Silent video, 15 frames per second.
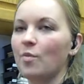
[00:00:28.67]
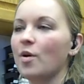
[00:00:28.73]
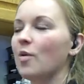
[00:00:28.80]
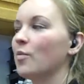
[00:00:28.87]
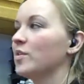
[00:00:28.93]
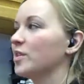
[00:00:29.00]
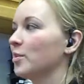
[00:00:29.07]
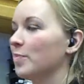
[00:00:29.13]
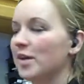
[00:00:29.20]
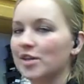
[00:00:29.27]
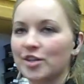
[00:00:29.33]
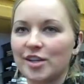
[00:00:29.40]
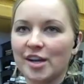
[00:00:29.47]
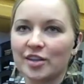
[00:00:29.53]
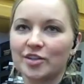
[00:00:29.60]
Well, once a
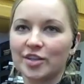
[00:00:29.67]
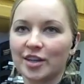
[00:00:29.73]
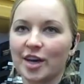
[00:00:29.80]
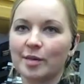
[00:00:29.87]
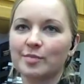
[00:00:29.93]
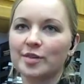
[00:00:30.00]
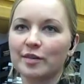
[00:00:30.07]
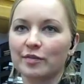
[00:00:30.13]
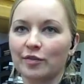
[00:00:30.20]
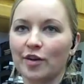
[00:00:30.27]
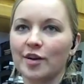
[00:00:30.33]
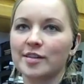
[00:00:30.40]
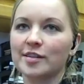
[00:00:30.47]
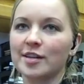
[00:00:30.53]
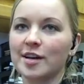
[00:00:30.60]
patient actually comes up
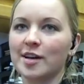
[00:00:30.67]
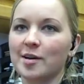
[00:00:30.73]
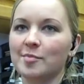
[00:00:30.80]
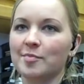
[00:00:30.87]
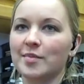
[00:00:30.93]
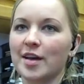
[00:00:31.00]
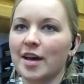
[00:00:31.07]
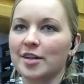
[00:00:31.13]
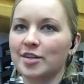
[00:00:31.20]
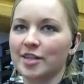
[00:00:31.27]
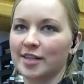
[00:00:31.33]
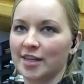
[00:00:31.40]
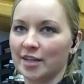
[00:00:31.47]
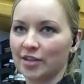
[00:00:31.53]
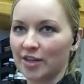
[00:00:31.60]
front, the
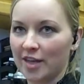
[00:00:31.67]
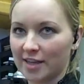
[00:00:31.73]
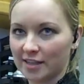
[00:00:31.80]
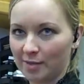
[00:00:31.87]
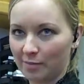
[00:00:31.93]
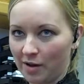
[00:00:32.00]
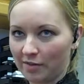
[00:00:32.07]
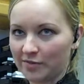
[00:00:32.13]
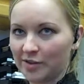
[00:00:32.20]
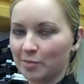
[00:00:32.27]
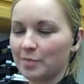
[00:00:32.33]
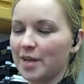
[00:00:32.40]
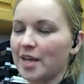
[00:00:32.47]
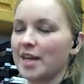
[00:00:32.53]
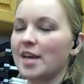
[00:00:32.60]
hygienist actually hands them off
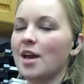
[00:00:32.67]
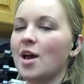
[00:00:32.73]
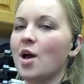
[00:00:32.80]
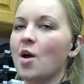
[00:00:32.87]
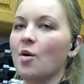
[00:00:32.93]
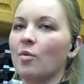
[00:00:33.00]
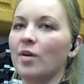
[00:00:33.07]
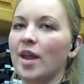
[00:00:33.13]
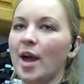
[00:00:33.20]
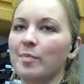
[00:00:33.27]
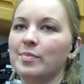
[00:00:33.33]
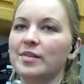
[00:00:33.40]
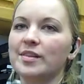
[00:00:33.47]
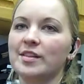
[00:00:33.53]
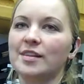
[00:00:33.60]
to me. What
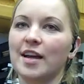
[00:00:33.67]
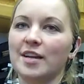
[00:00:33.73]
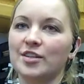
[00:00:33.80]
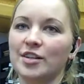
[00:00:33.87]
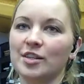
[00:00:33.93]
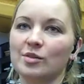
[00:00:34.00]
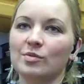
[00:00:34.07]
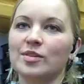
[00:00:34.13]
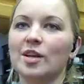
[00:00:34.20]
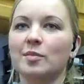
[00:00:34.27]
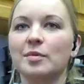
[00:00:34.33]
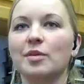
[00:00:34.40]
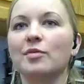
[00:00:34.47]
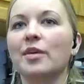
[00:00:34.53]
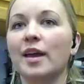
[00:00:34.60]
happens is the hygienist will
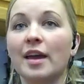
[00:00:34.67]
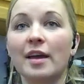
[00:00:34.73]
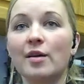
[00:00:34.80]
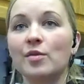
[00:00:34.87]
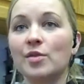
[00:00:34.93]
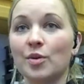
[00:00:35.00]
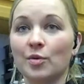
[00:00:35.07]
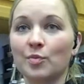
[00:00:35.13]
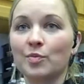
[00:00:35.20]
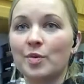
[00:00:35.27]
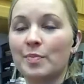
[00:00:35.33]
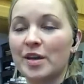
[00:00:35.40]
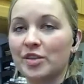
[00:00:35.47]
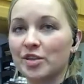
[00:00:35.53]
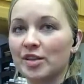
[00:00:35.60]
tell me, okay,
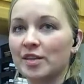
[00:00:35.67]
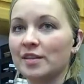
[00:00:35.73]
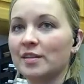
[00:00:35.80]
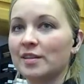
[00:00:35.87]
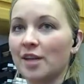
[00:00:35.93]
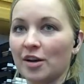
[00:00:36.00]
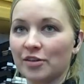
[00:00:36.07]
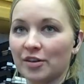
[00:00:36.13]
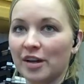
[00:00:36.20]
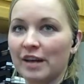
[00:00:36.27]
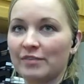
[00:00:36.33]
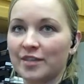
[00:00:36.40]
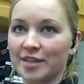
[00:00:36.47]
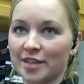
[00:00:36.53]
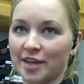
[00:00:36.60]
the patient and the doctor and I
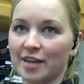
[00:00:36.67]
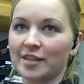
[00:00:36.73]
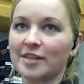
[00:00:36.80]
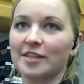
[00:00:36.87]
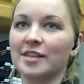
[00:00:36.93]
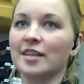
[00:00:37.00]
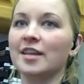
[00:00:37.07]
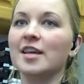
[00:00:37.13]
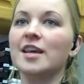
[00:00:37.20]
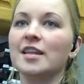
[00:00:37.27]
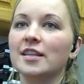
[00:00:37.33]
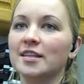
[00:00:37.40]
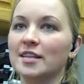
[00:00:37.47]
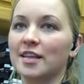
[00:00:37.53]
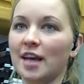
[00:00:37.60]
have discussed, and
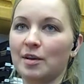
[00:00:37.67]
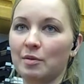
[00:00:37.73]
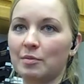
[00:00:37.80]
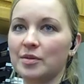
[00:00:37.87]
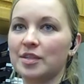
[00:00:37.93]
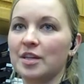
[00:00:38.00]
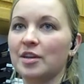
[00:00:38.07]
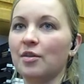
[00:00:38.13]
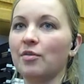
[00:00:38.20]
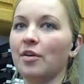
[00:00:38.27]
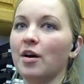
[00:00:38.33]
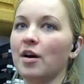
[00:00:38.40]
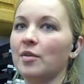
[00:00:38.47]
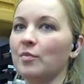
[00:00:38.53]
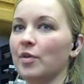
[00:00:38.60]
this is kind of what we see going
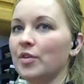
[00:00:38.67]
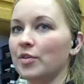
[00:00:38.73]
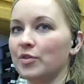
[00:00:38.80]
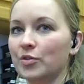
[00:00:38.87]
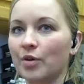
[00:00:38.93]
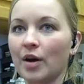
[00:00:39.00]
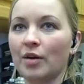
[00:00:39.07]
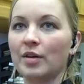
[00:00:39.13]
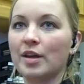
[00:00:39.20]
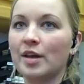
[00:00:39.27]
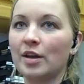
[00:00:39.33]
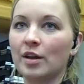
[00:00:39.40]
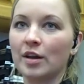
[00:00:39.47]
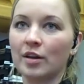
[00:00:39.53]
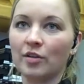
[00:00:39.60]
on, whether it's
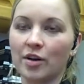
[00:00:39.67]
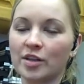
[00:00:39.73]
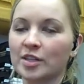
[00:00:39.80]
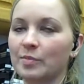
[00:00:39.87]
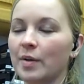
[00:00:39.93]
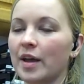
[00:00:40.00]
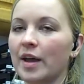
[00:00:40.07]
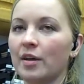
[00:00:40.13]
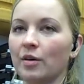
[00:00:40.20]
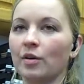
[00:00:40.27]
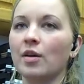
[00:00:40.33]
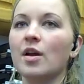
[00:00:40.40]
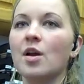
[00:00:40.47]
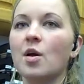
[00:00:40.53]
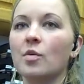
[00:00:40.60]
crowding, crossbite,
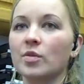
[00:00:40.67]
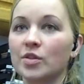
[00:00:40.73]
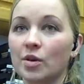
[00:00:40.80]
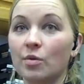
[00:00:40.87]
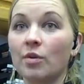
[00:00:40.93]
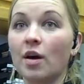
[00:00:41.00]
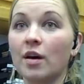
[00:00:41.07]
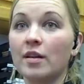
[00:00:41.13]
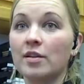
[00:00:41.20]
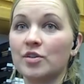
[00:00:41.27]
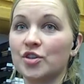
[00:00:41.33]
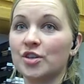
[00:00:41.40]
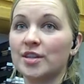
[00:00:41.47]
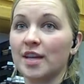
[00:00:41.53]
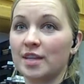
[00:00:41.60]
or what's going on, and
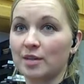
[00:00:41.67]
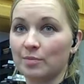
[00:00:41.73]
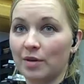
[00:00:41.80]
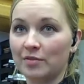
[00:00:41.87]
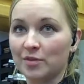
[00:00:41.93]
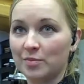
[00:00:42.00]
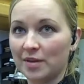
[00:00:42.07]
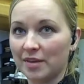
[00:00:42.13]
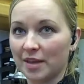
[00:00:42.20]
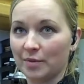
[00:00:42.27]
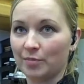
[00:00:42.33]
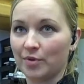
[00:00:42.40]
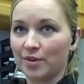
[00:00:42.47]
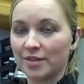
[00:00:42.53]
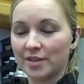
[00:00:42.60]
she just hands them off to me at
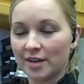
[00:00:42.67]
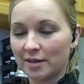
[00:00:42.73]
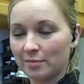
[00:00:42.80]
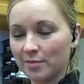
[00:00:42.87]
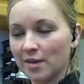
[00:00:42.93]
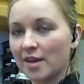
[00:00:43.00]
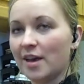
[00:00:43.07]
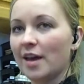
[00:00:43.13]
that point in time.